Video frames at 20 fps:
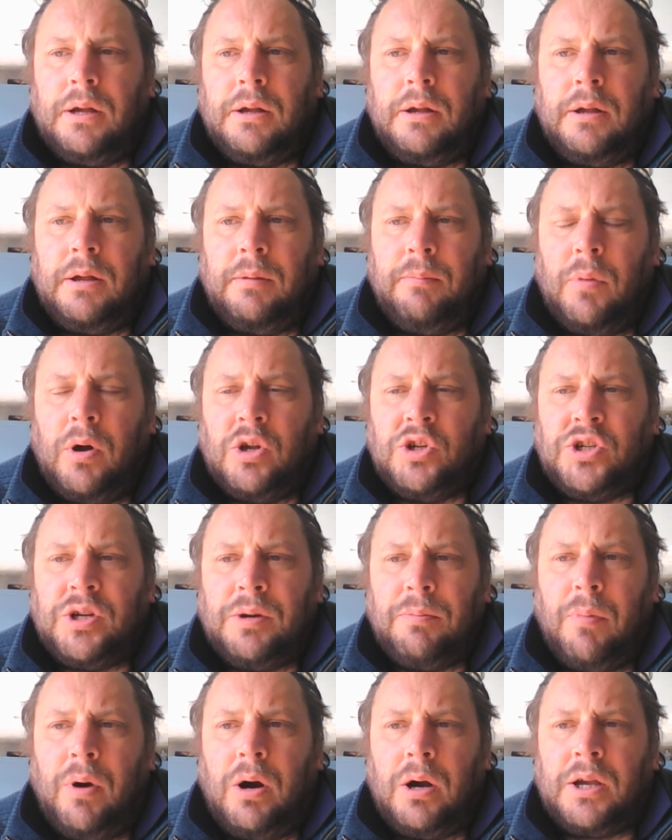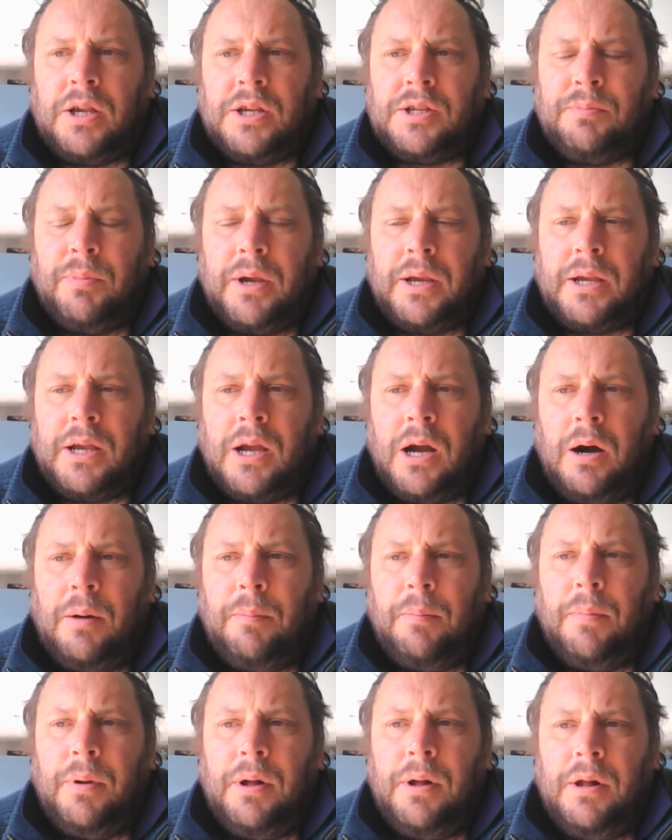emerging markets may
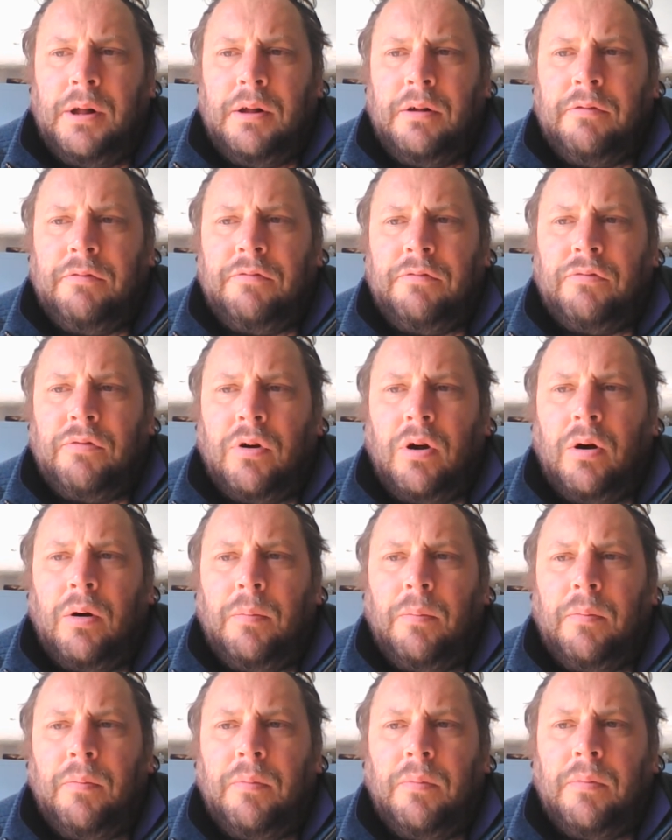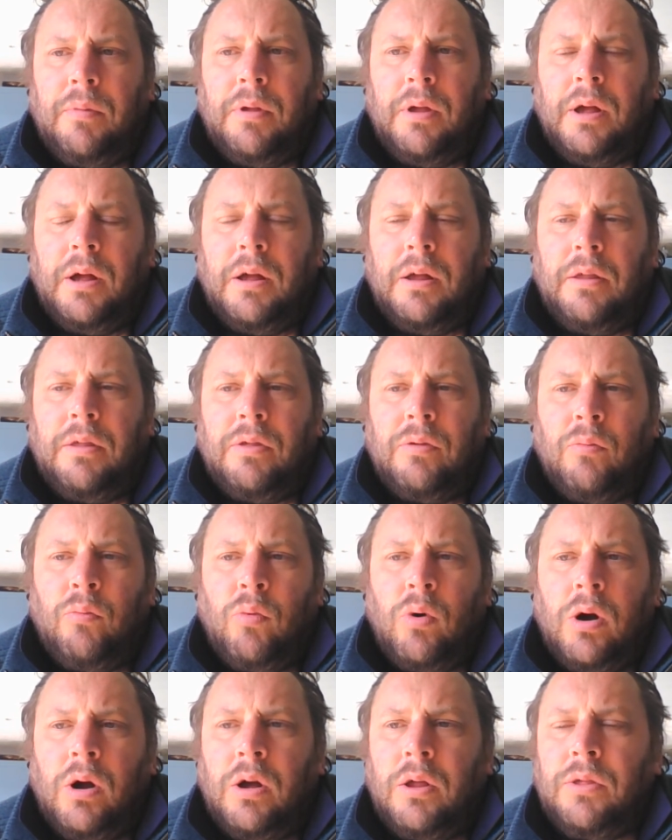come from the
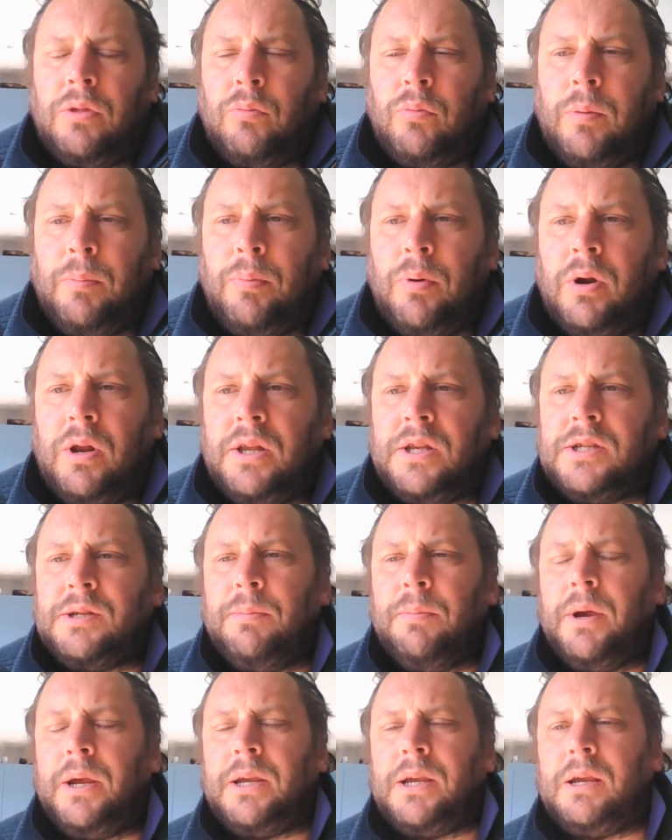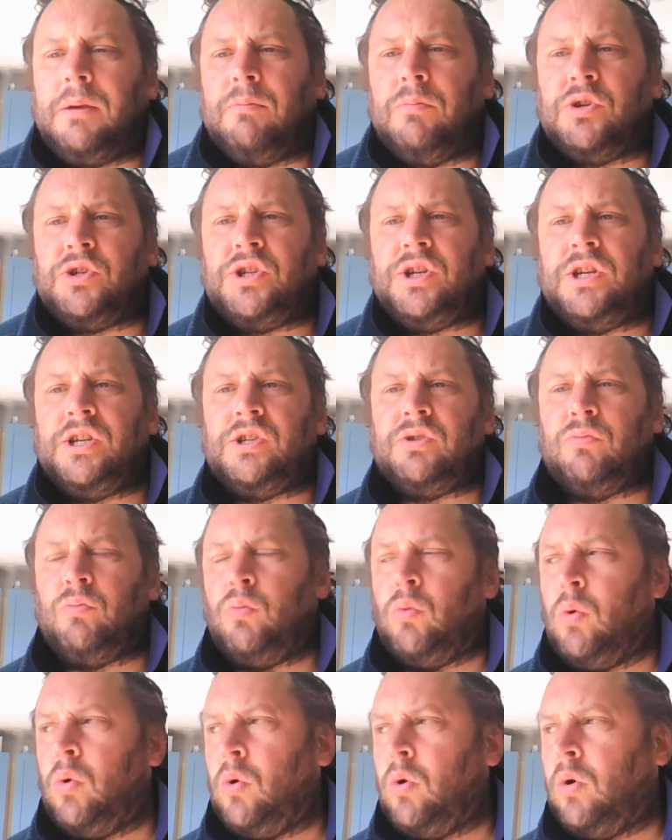work that we put into making machines of
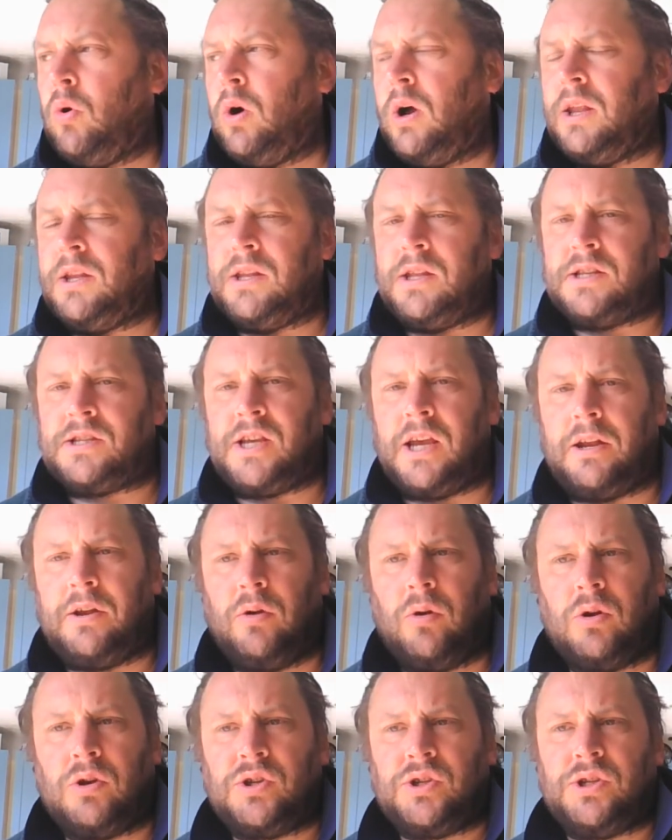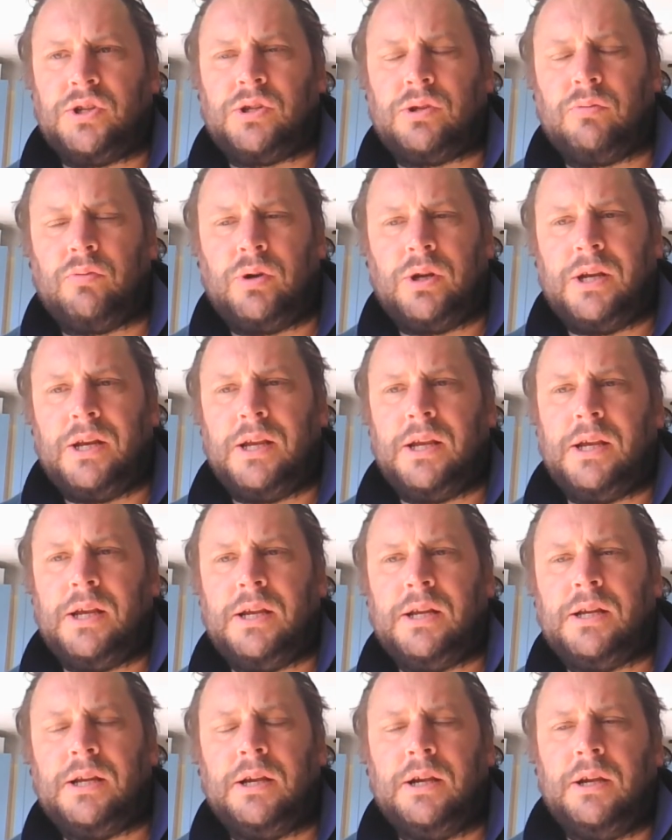war and the technologies that we
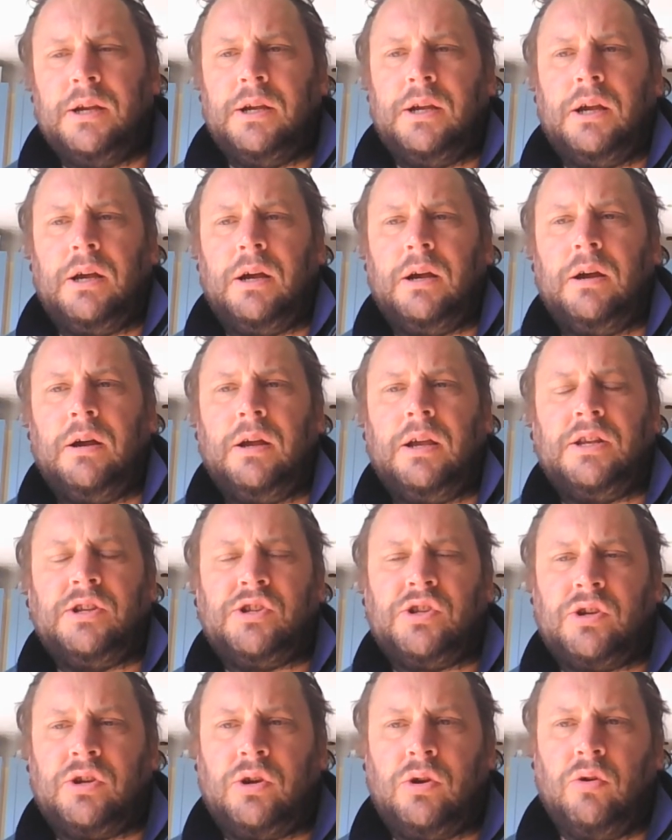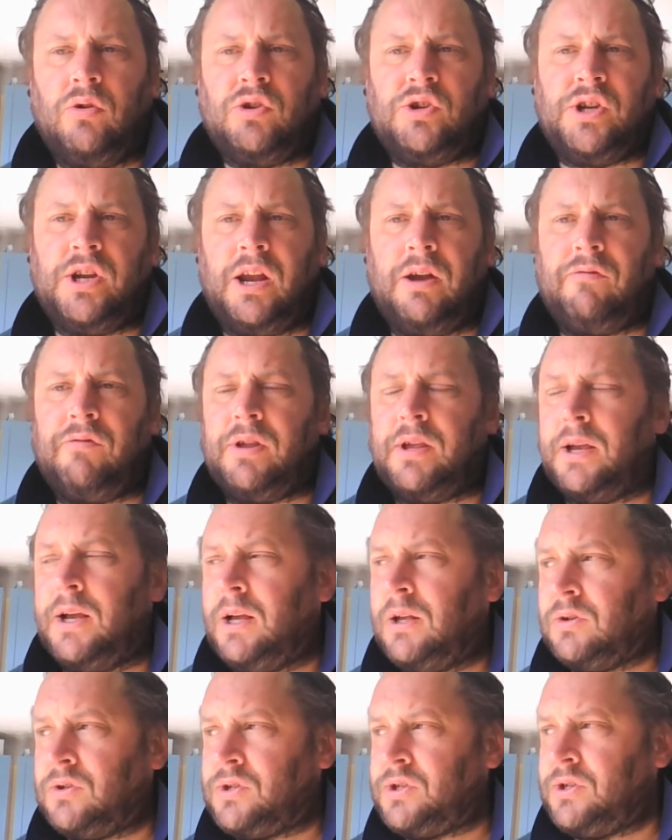need in security and everything
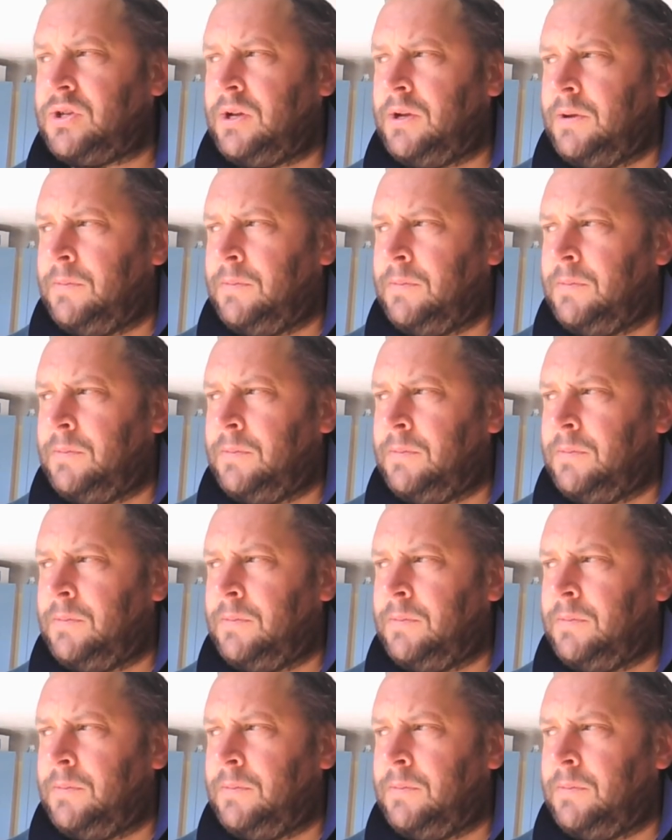else.